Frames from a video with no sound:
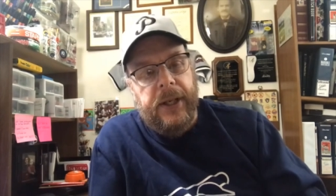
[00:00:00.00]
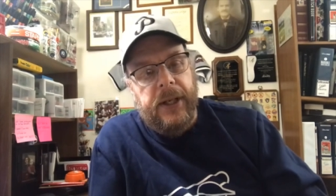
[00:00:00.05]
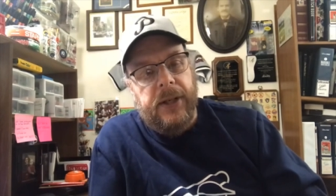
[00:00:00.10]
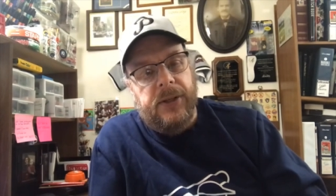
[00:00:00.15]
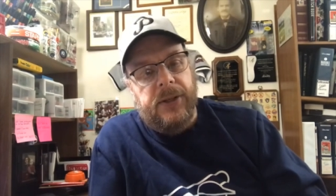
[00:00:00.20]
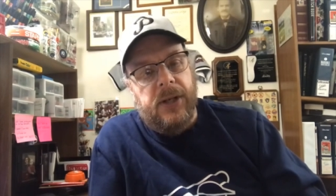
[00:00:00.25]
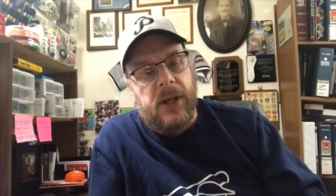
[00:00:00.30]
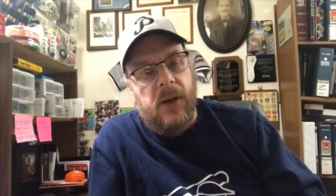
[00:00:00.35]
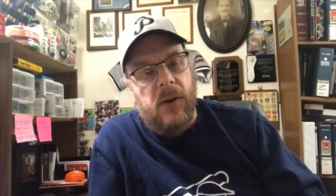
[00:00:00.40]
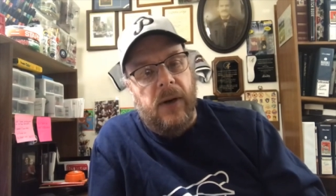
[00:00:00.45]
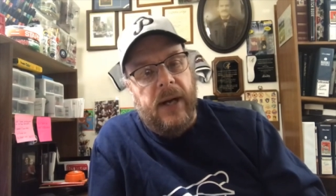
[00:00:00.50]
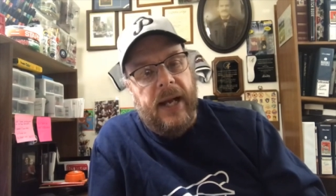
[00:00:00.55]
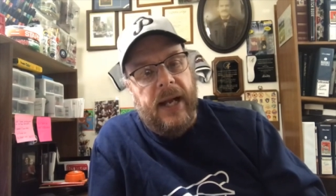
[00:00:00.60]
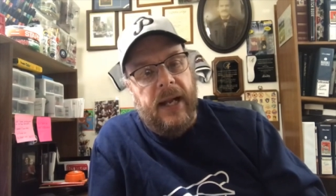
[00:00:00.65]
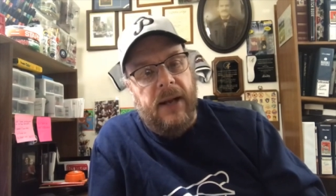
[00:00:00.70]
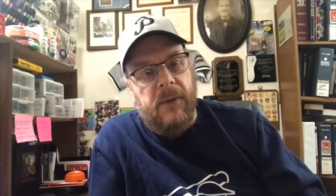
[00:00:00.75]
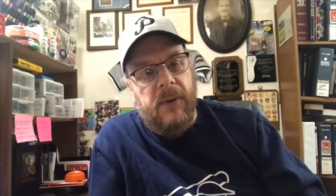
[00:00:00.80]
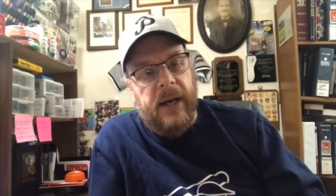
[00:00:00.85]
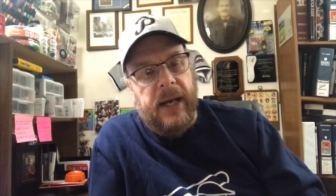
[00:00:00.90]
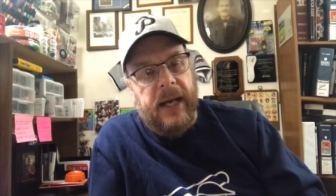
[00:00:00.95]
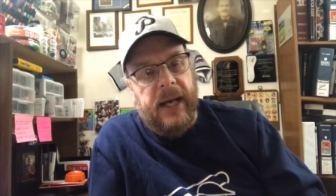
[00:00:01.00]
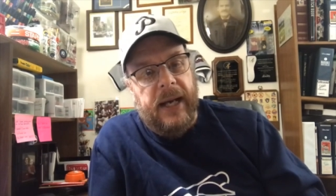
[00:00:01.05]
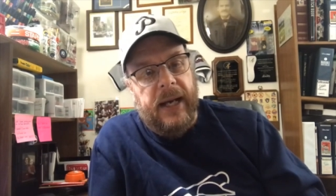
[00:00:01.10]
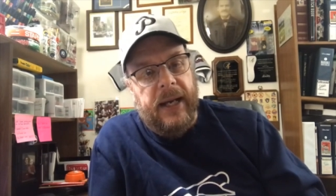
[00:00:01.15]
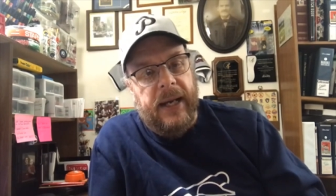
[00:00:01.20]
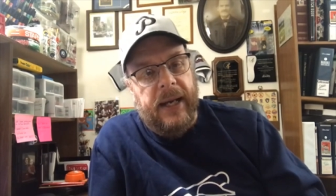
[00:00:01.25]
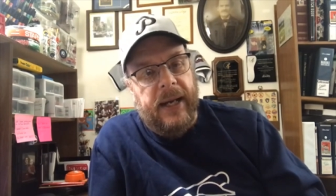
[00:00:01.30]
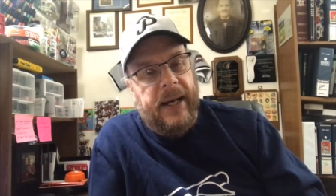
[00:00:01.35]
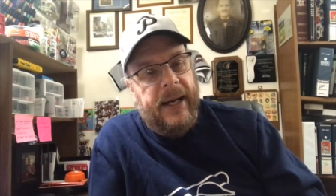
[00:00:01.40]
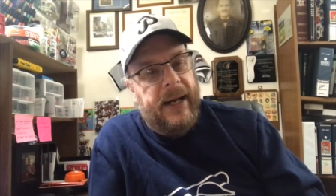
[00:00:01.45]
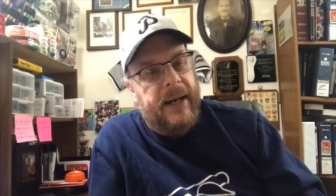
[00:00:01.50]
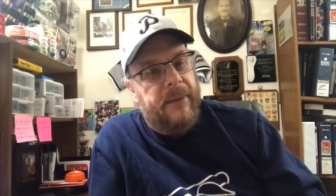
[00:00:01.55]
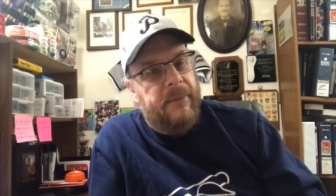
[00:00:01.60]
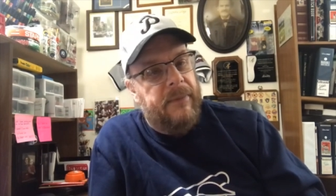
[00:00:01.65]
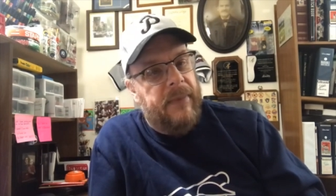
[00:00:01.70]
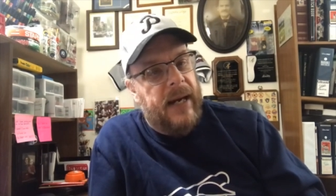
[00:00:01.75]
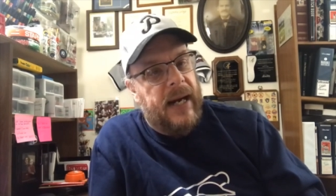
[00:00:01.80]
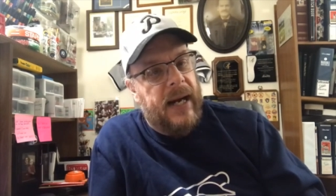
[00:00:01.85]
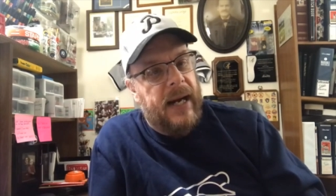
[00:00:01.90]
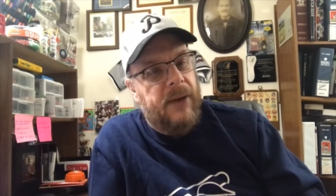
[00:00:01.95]
So anyway,
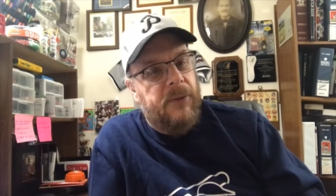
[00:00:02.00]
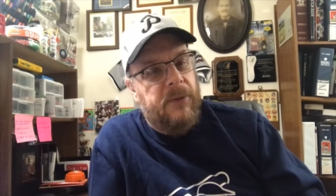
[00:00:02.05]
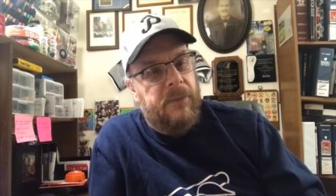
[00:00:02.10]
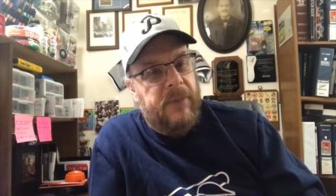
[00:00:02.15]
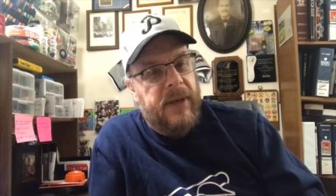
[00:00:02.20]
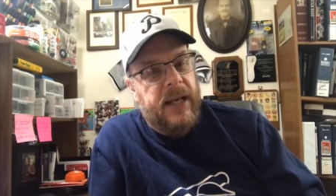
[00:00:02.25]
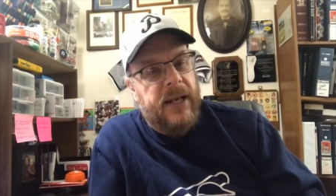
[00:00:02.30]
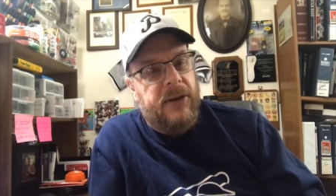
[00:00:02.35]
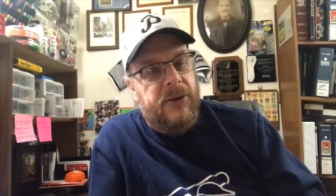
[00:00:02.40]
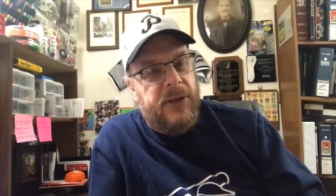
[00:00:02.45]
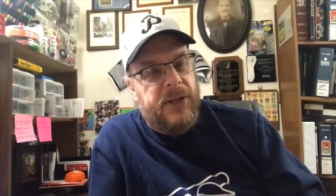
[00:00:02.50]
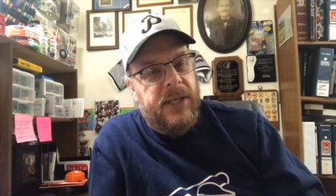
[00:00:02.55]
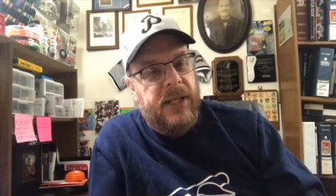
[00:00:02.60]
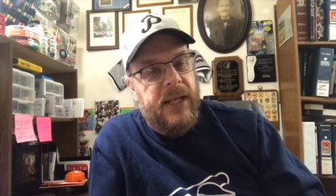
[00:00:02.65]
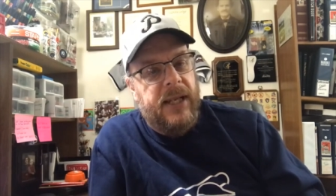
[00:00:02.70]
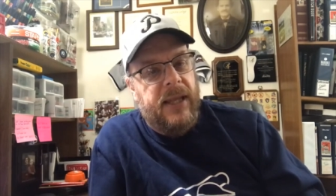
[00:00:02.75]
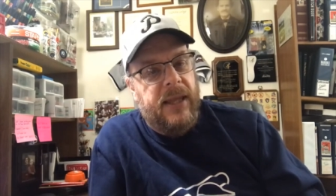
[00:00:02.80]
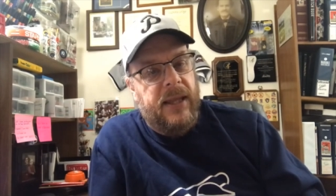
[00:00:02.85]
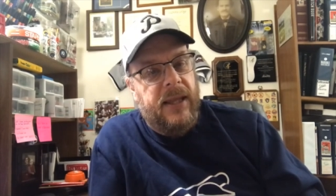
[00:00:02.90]
um, I would be interested